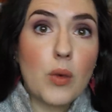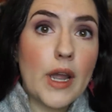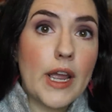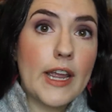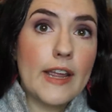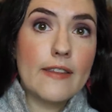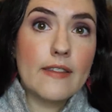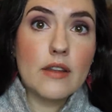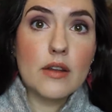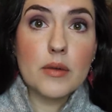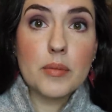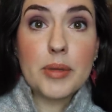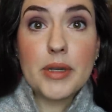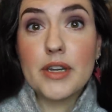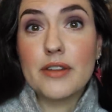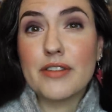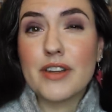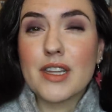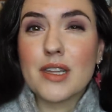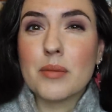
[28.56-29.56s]
when they'll be
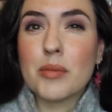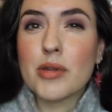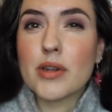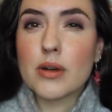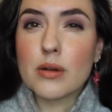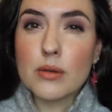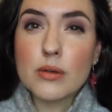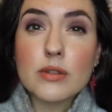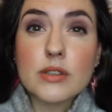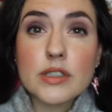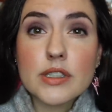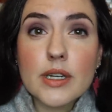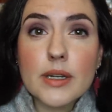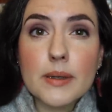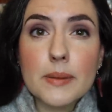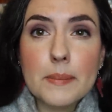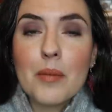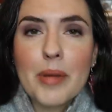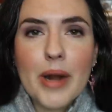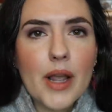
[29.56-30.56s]
available at
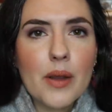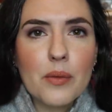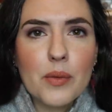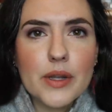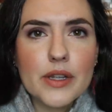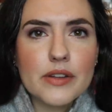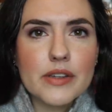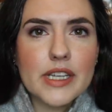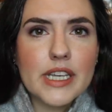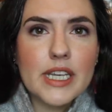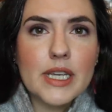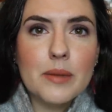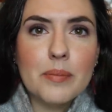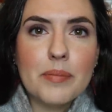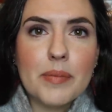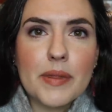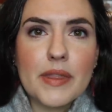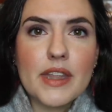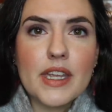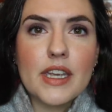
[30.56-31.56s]
Ulta, but I will
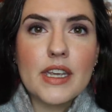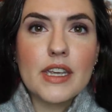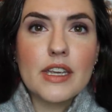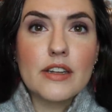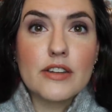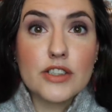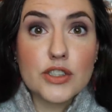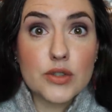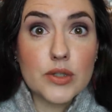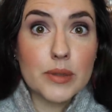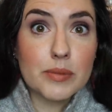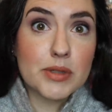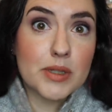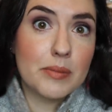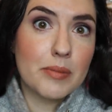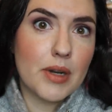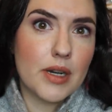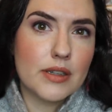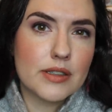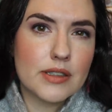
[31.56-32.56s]
keep the
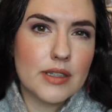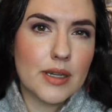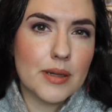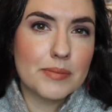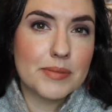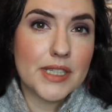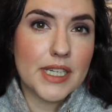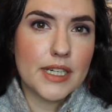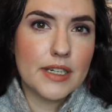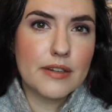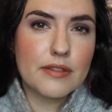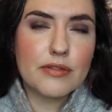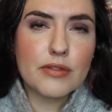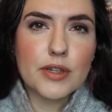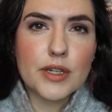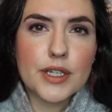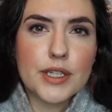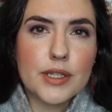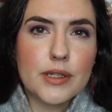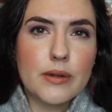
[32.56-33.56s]
description box updated
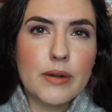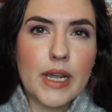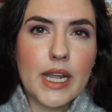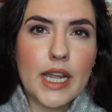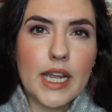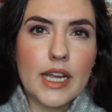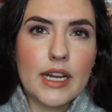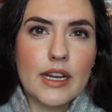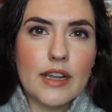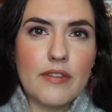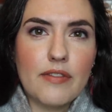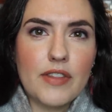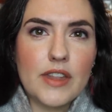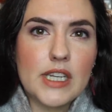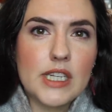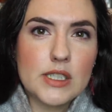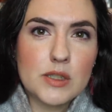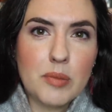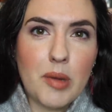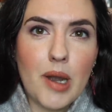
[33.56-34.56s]
for you and if
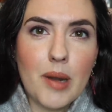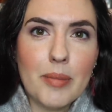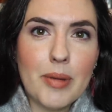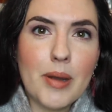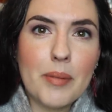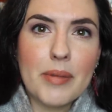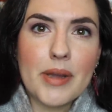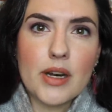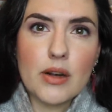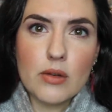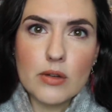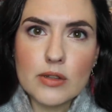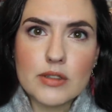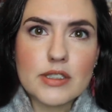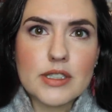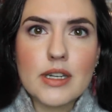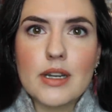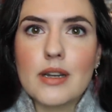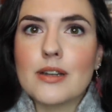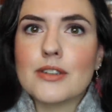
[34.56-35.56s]
these pop up at
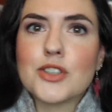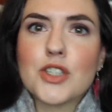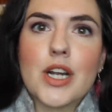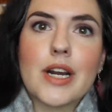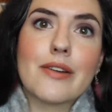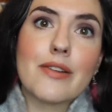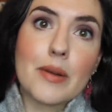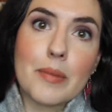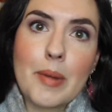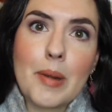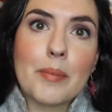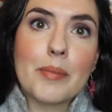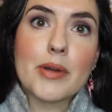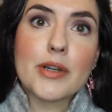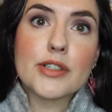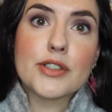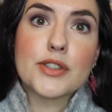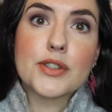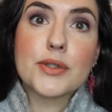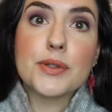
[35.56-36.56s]
Ulta, I'll try to
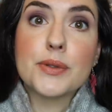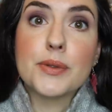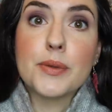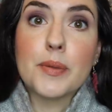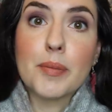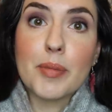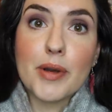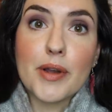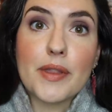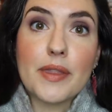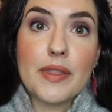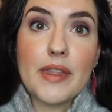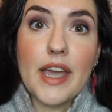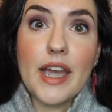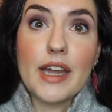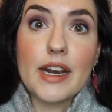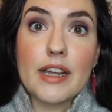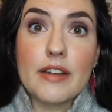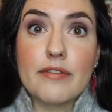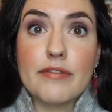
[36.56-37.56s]
remember to put
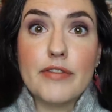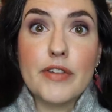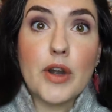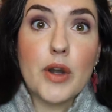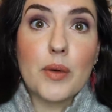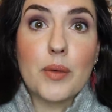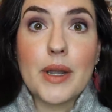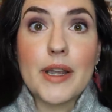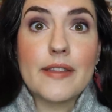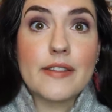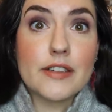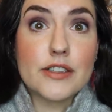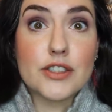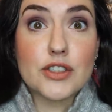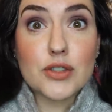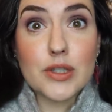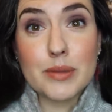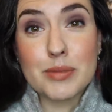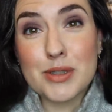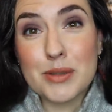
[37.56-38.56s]
that info in the
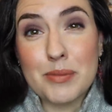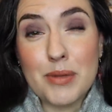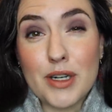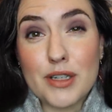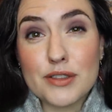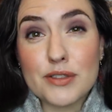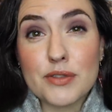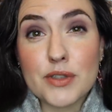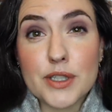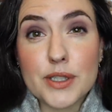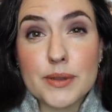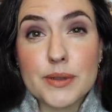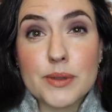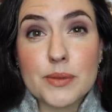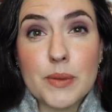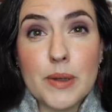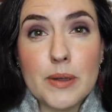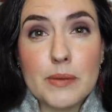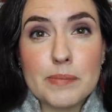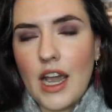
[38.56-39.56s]
description box for you as
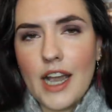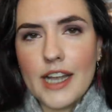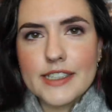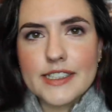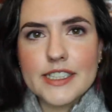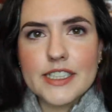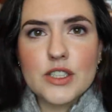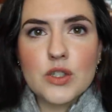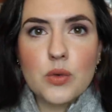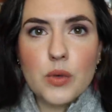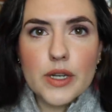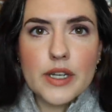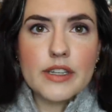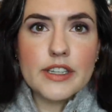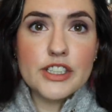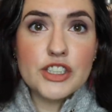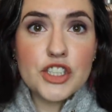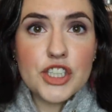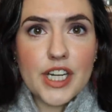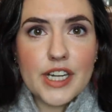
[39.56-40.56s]
well. I did
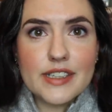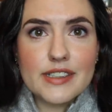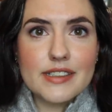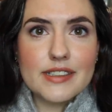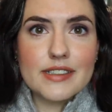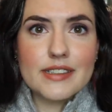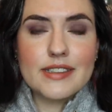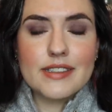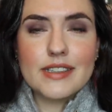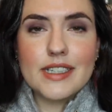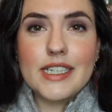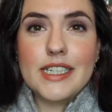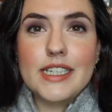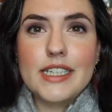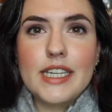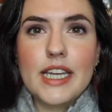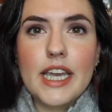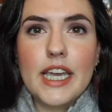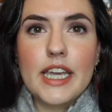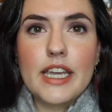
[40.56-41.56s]
quickly check to
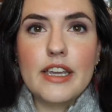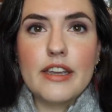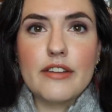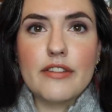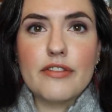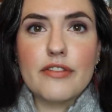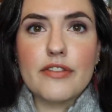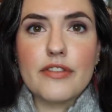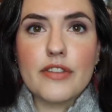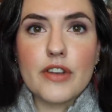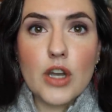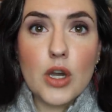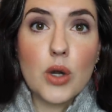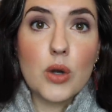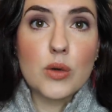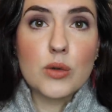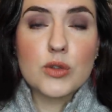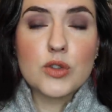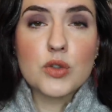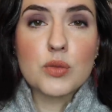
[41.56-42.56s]
see if
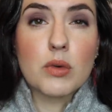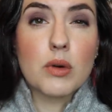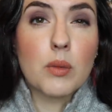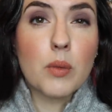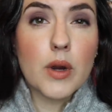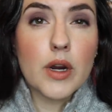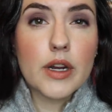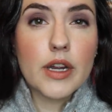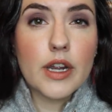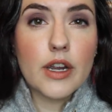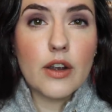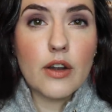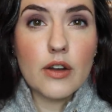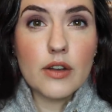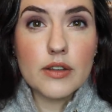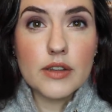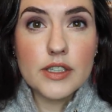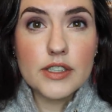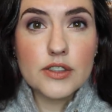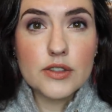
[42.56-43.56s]
codes were working
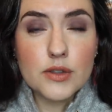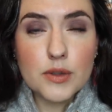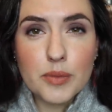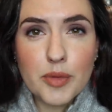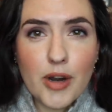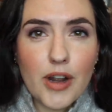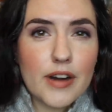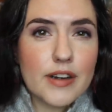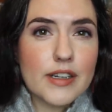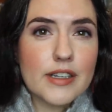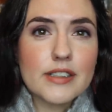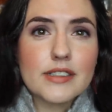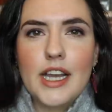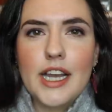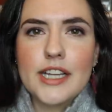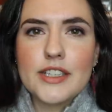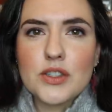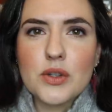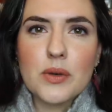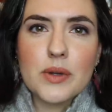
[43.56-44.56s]
on these new products.
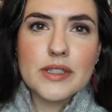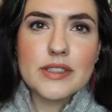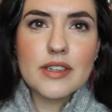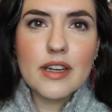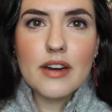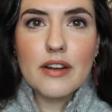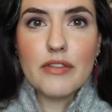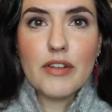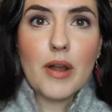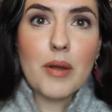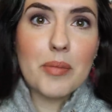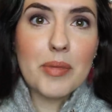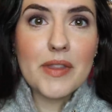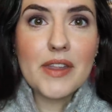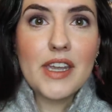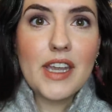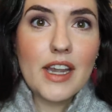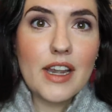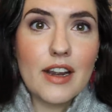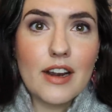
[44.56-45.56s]
It's always kind of up in
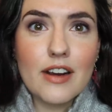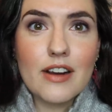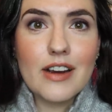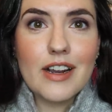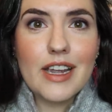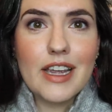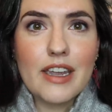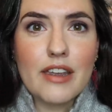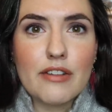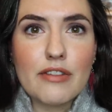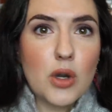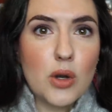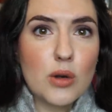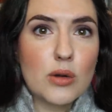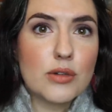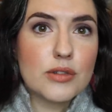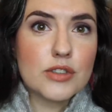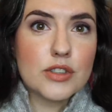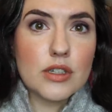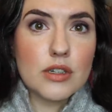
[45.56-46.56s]
the air if
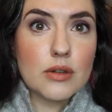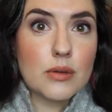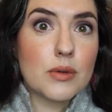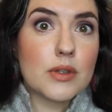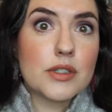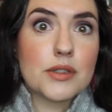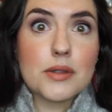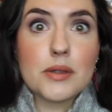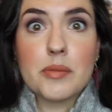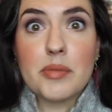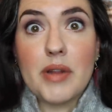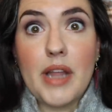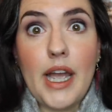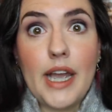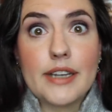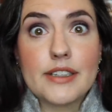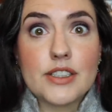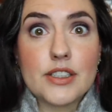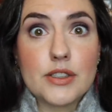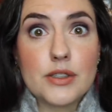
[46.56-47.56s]
codes are going to
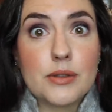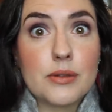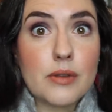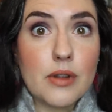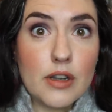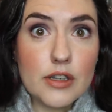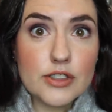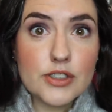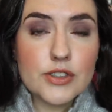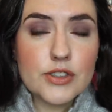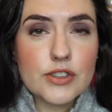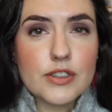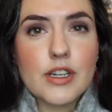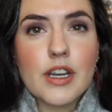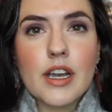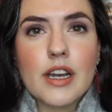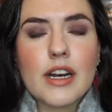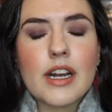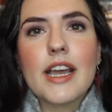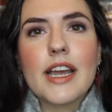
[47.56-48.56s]
apply to new launches or not,